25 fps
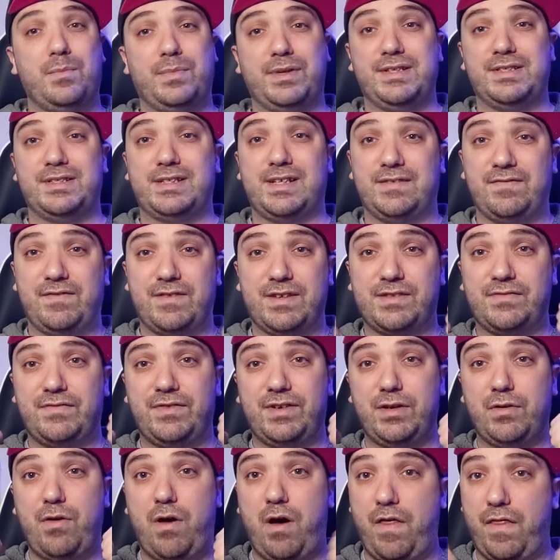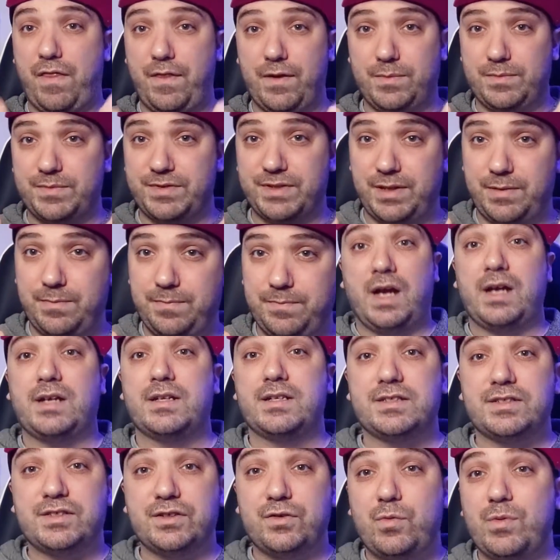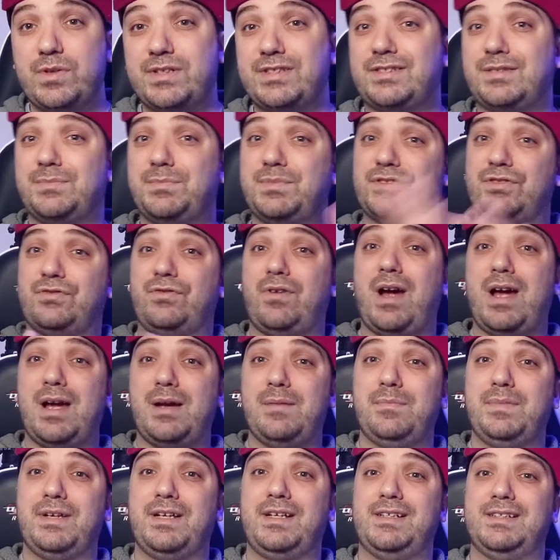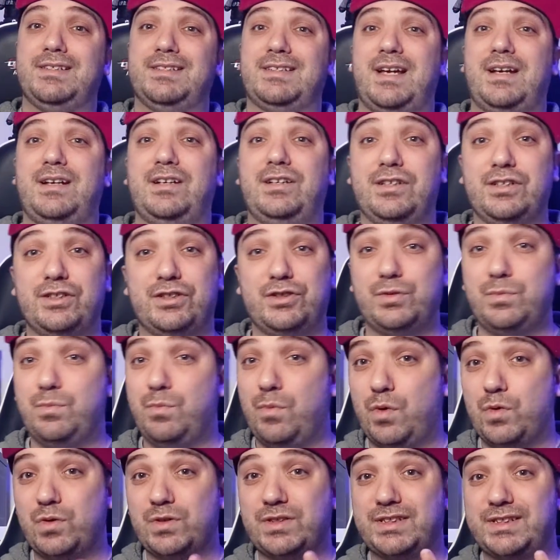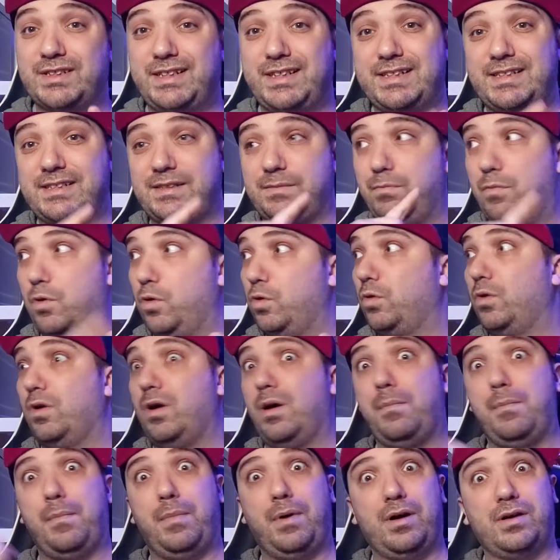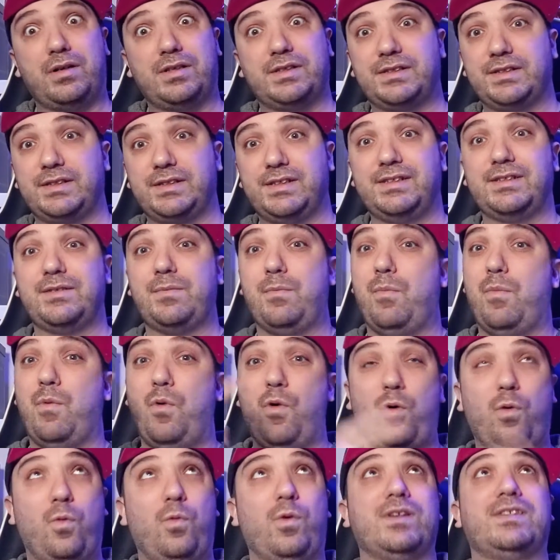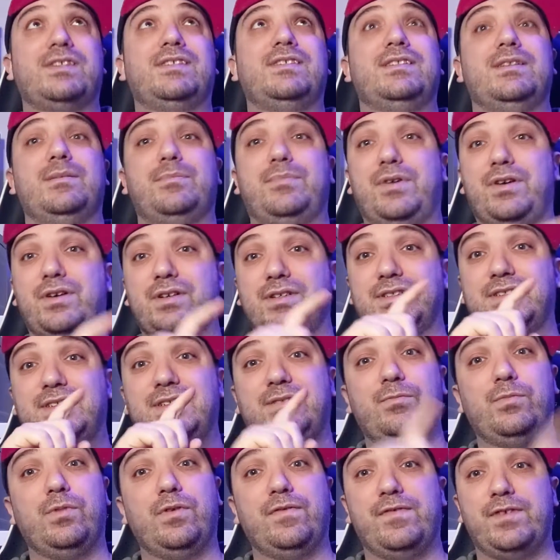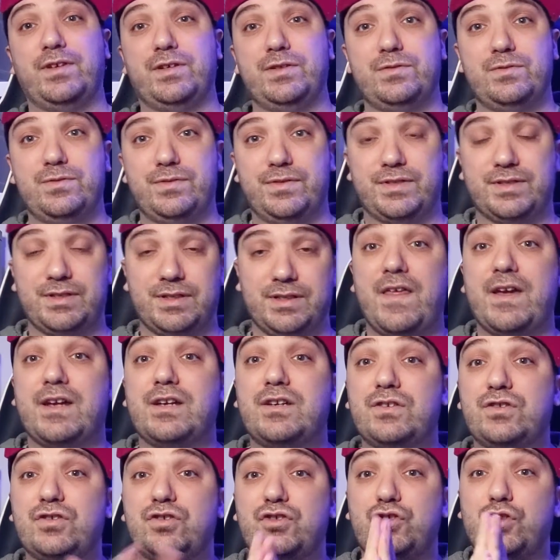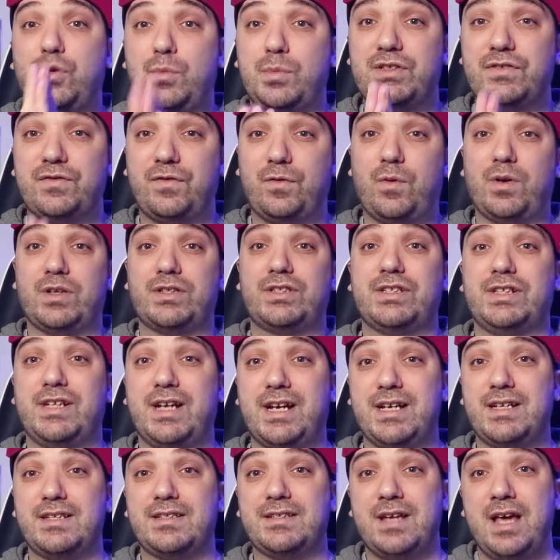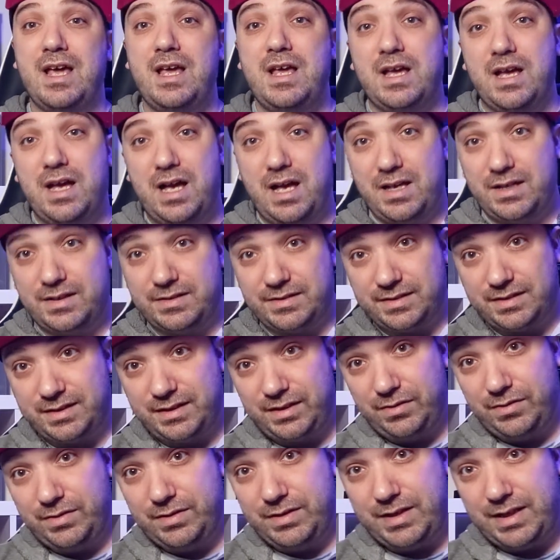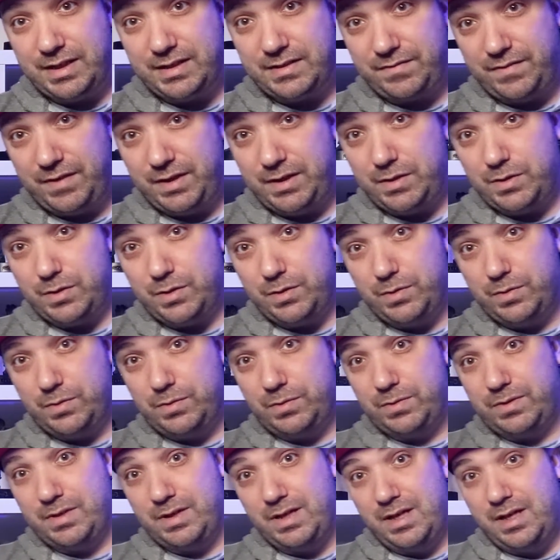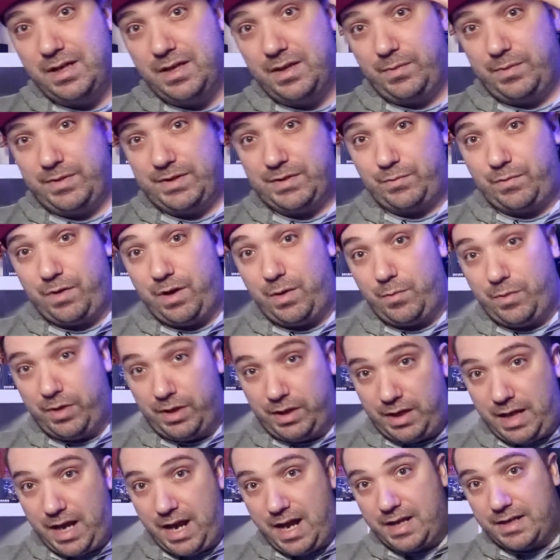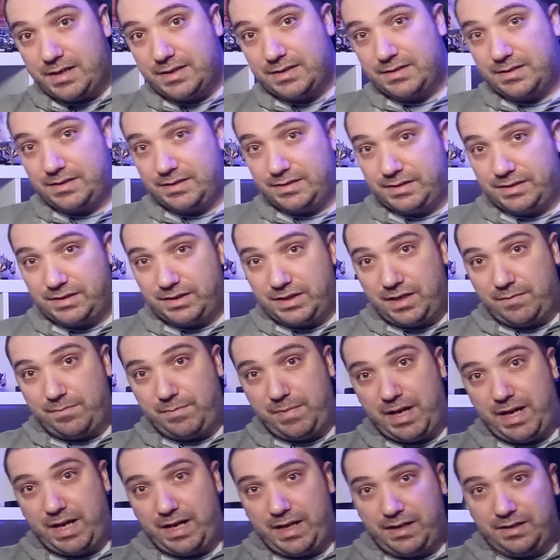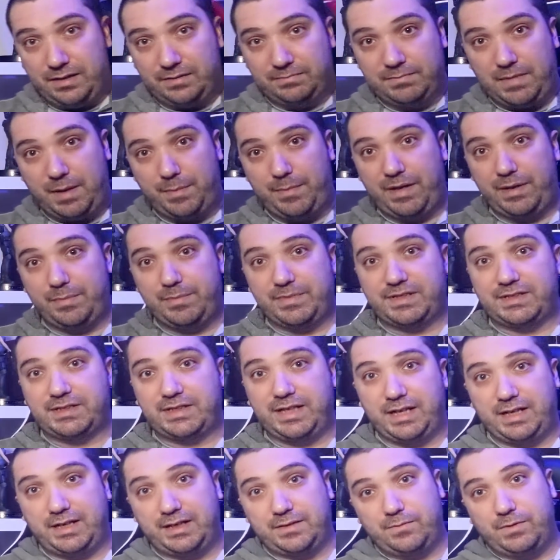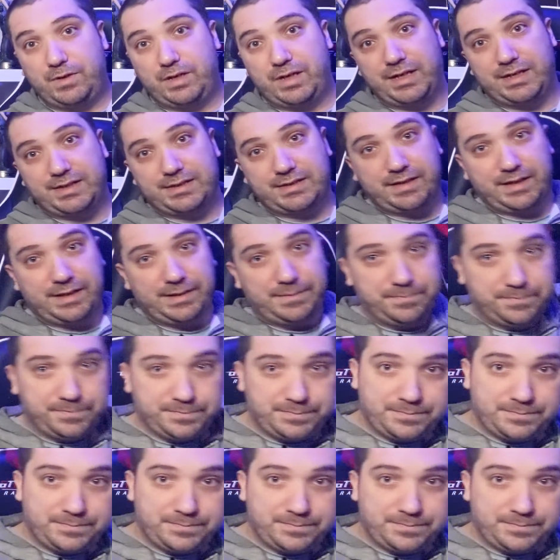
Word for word: please give this video a thumbs up. And as always, subscribe because I'm going to do more skits, more unboxings, more what's in the box and reviews. Thank you so much for watching, guys. I'll see you in the next video. The reason why I'm wearing a hat is because I shaved my hair. I made a mistake. What can I say?